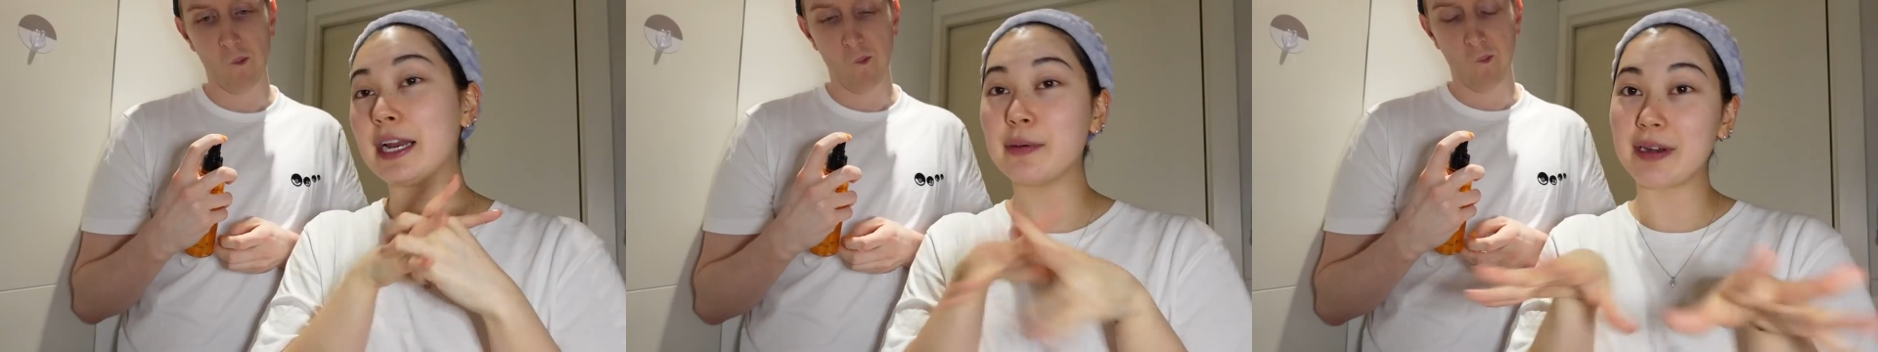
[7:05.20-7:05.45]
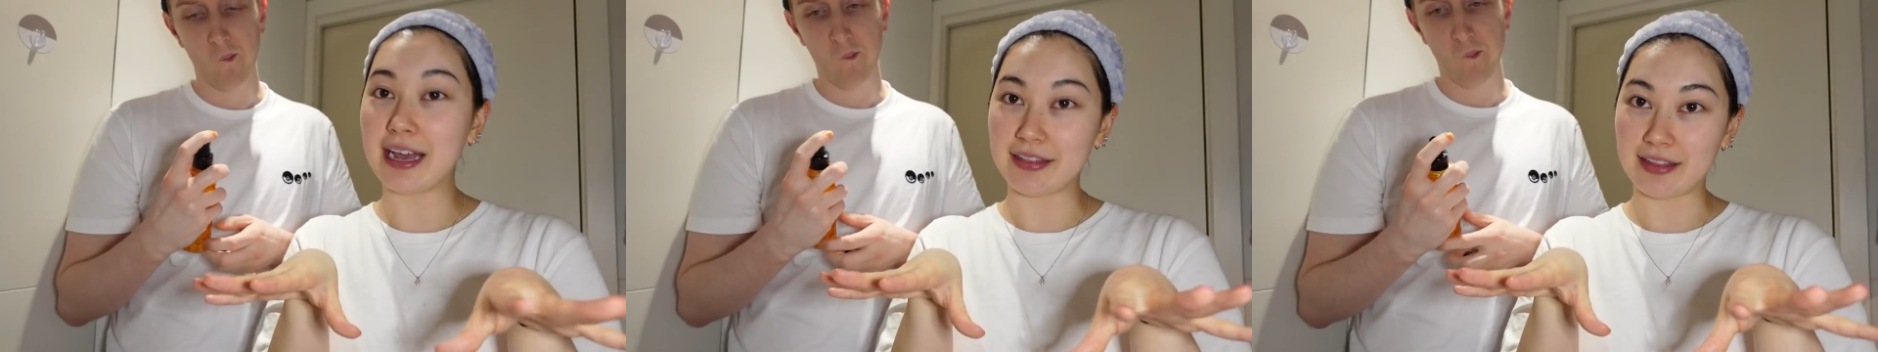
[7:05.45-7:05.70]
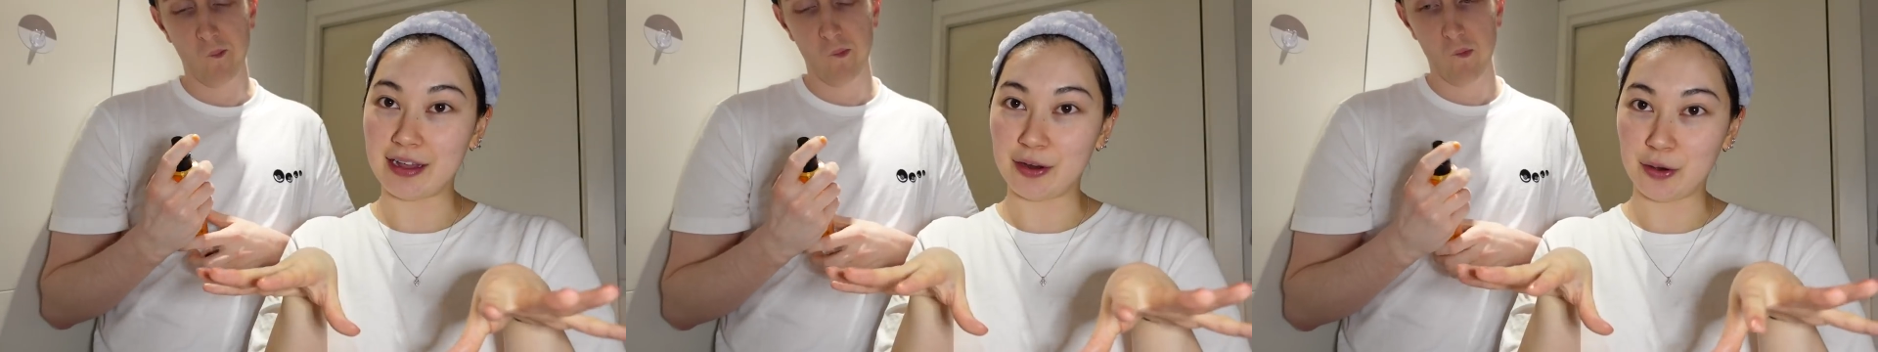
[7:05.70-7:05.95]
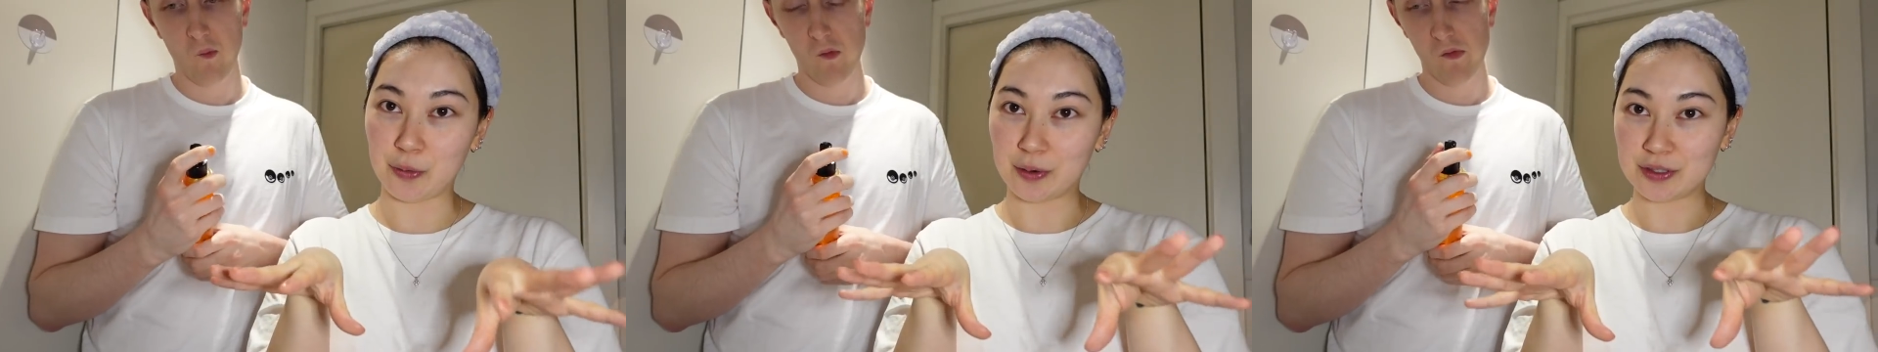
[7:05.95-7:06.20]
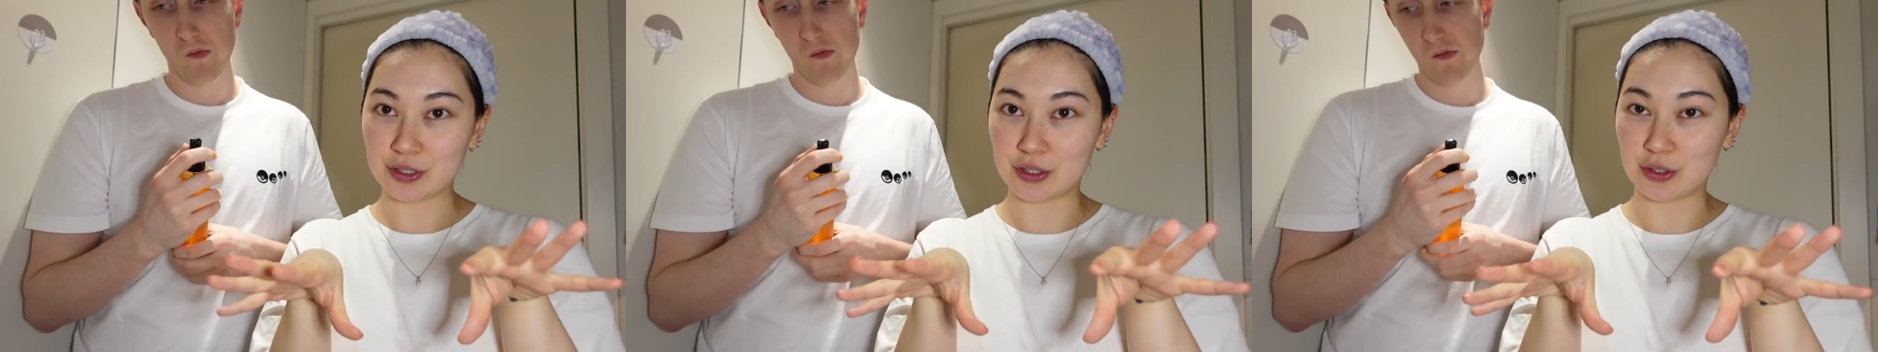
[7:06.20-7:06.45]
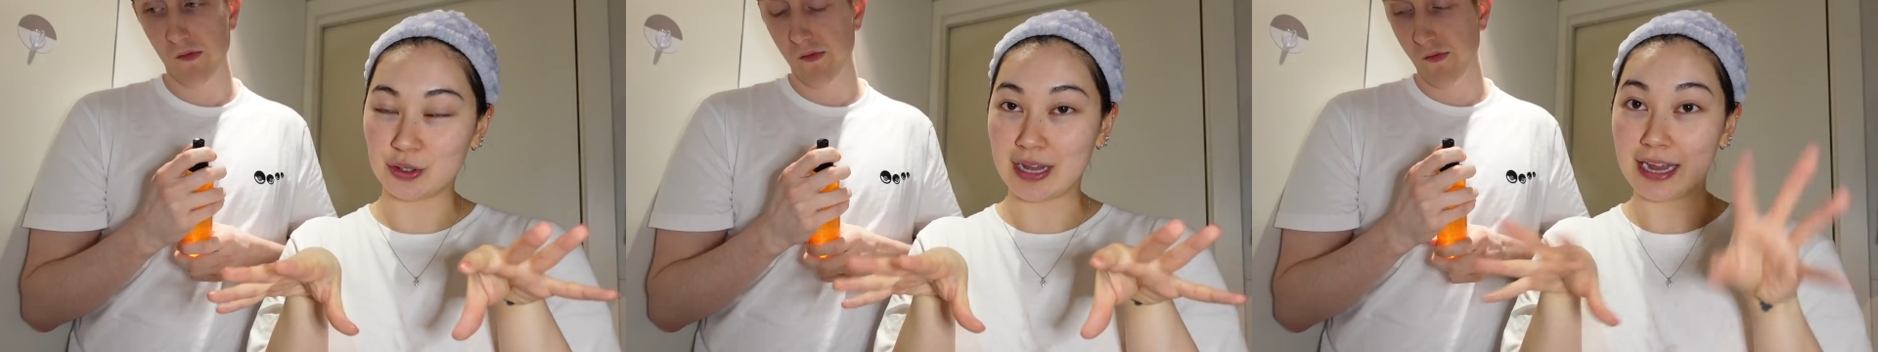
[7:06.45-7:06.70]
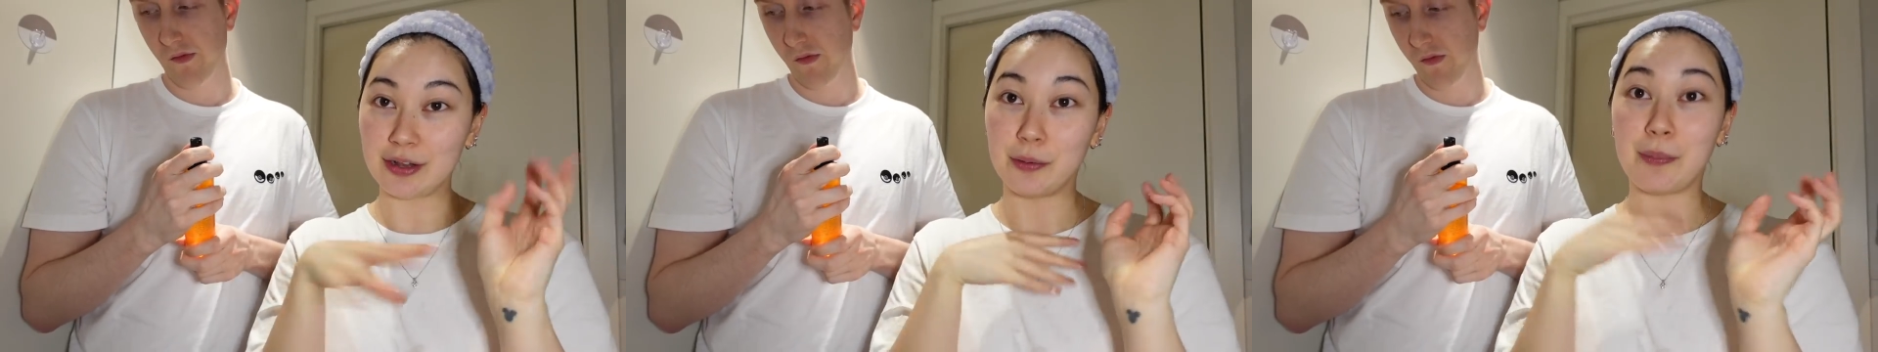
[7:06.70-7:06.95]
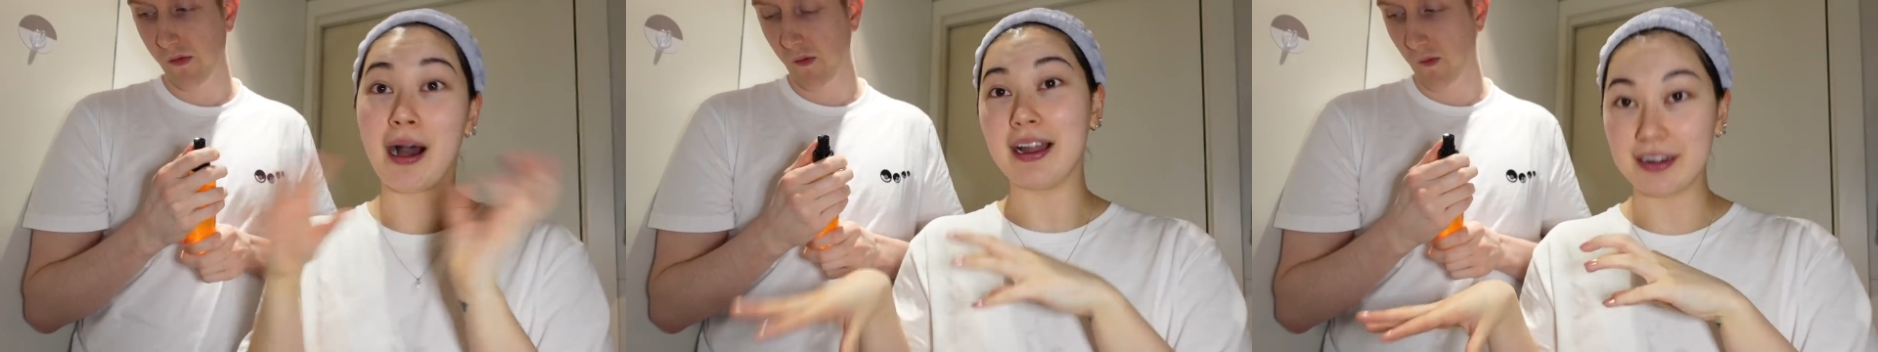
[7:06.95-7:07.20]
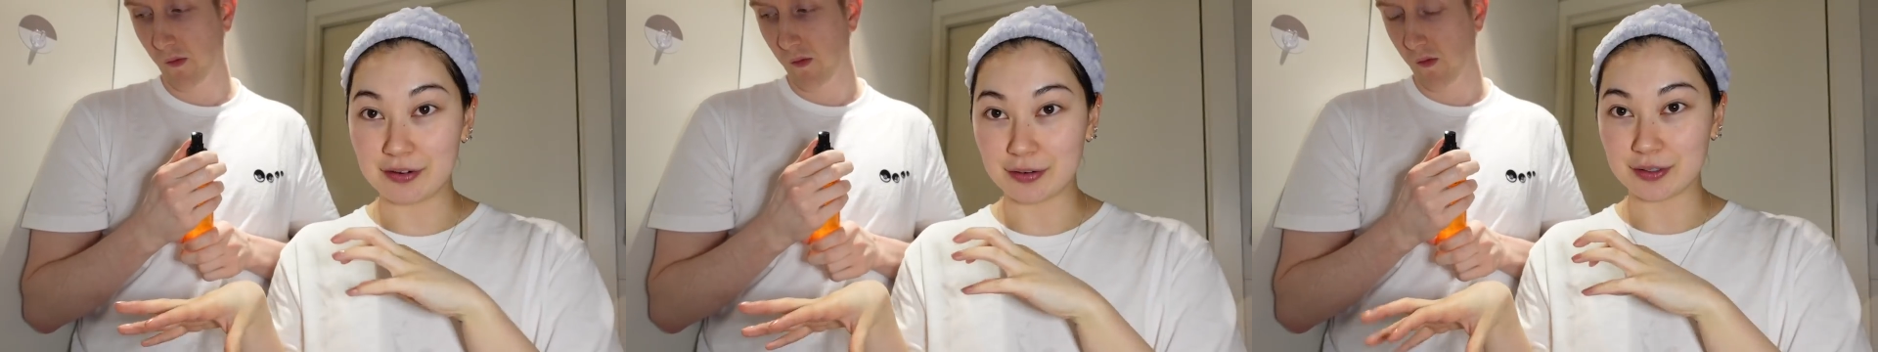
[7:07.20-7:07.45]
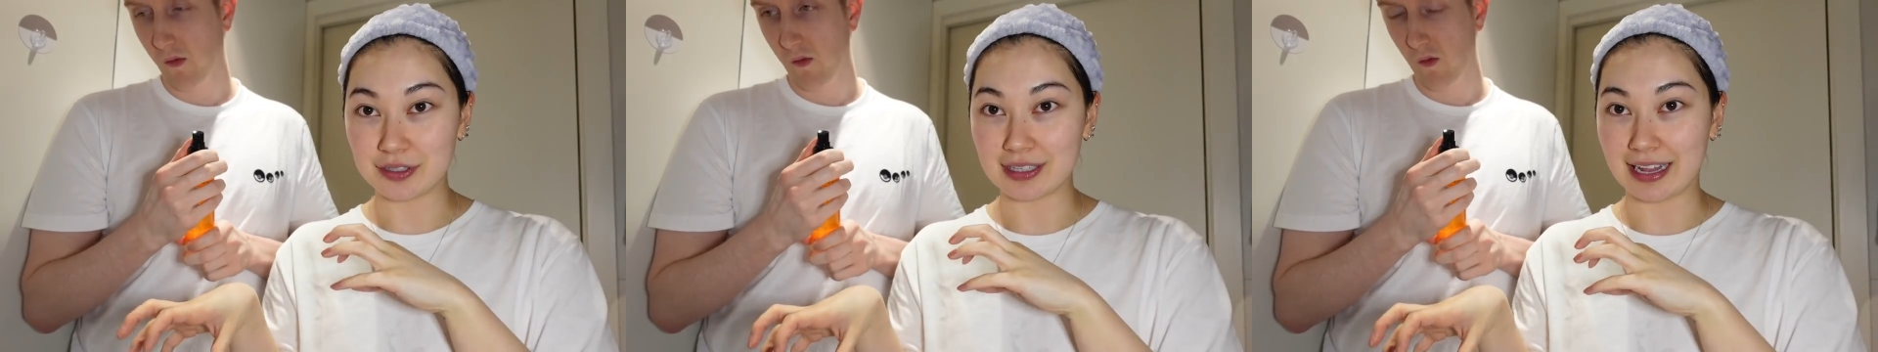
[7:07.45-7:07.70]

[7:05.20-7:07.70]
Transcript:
Speaker 1: Anyone out there who wants to get your partner onto